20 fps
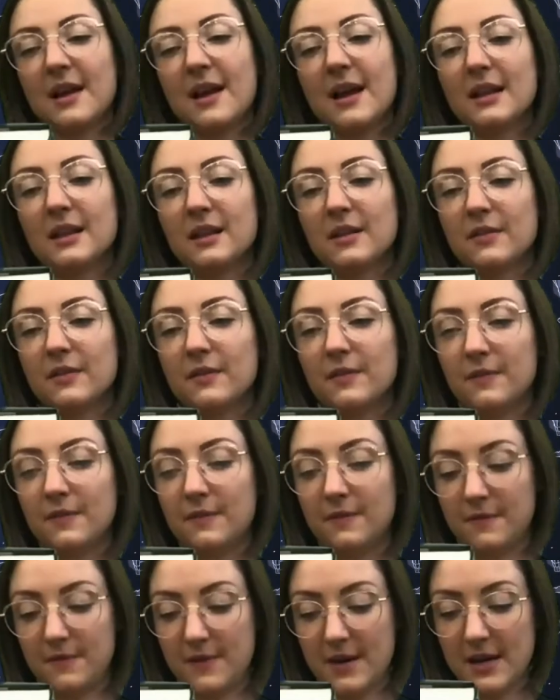And the
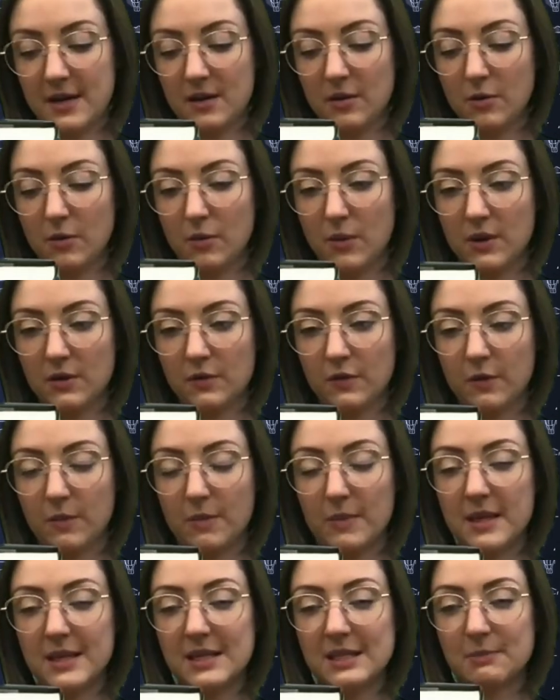final one
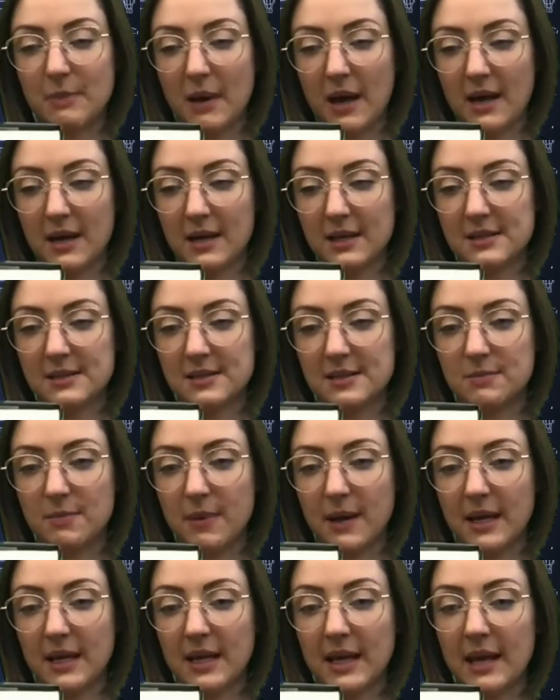from this box is
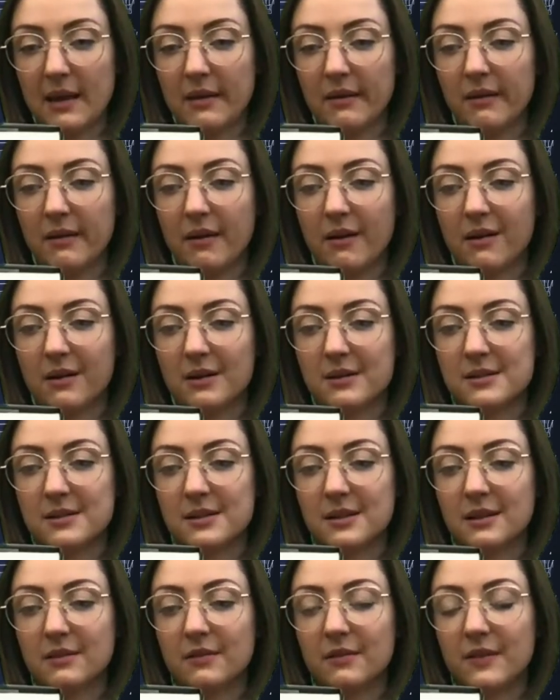by Gail
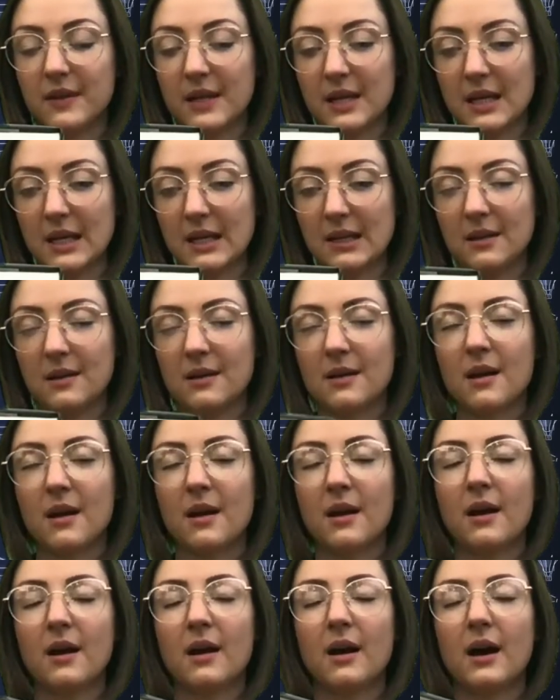Carson Levine,
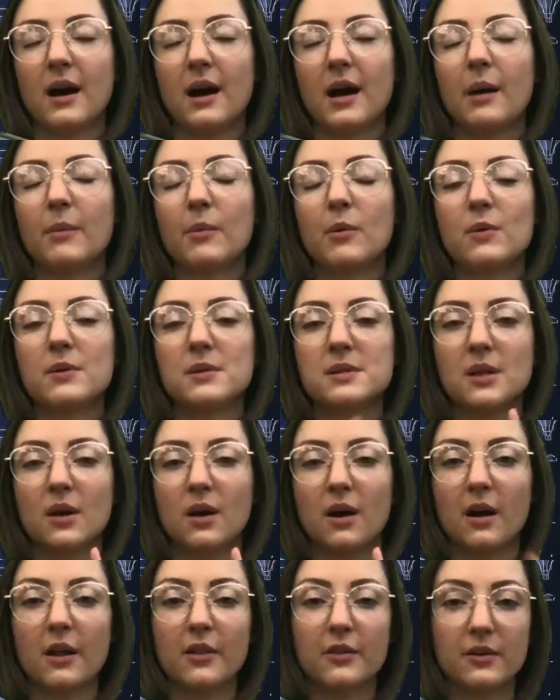who is the
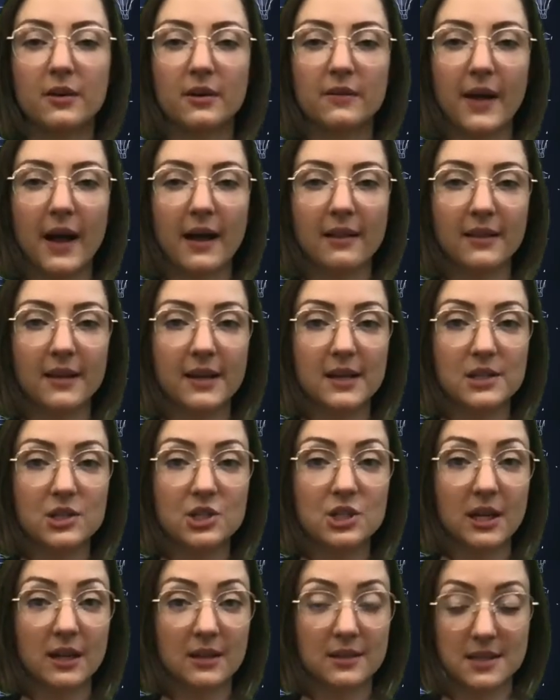author of Ella
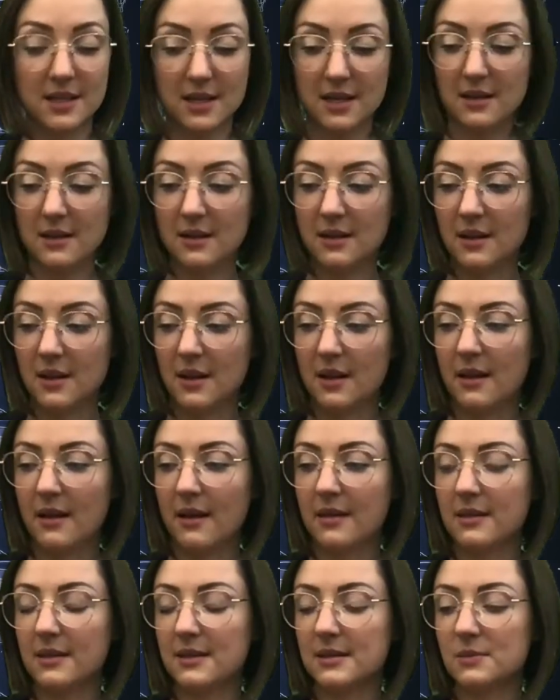Enchanted.
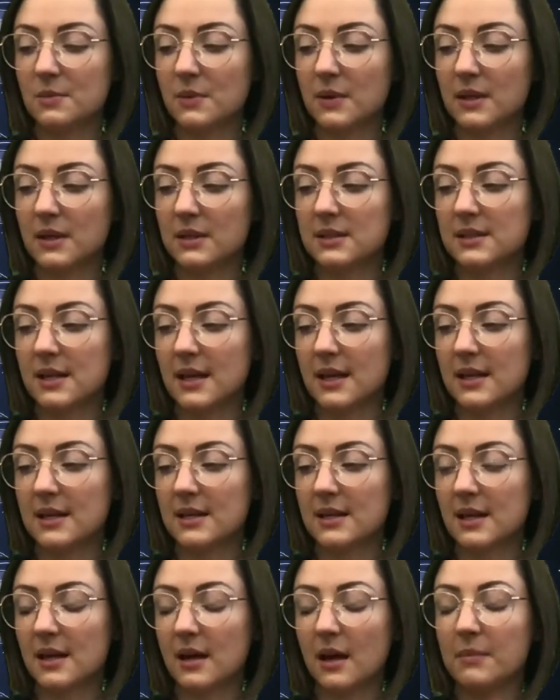And this one
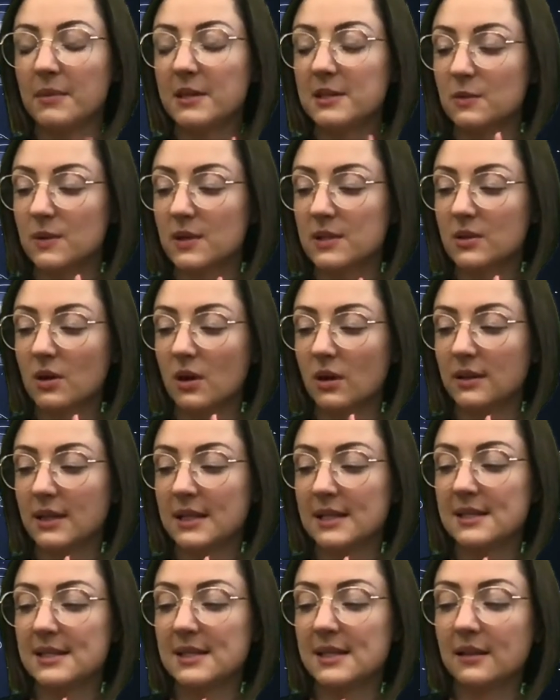is called
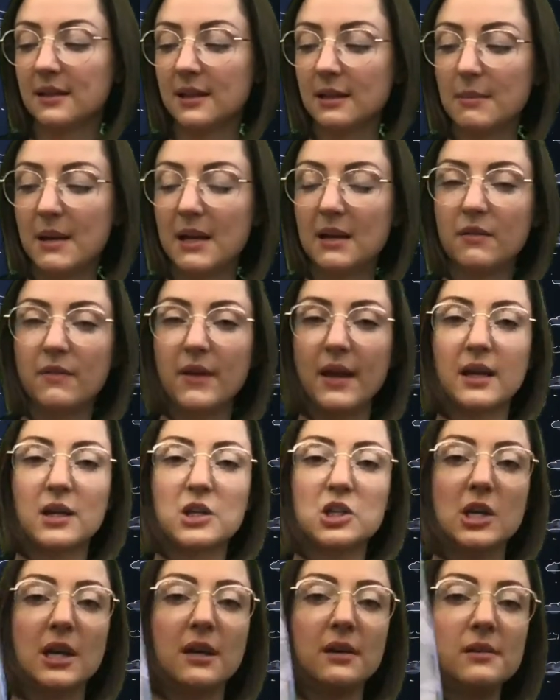A Ceiling Made of
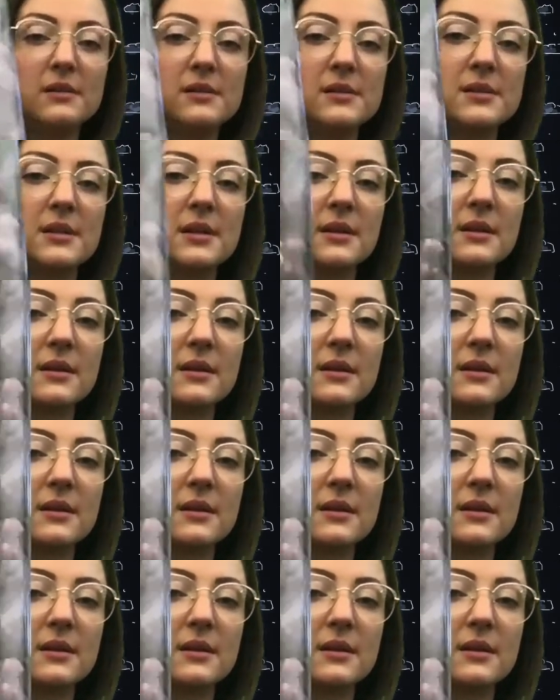Eggshells.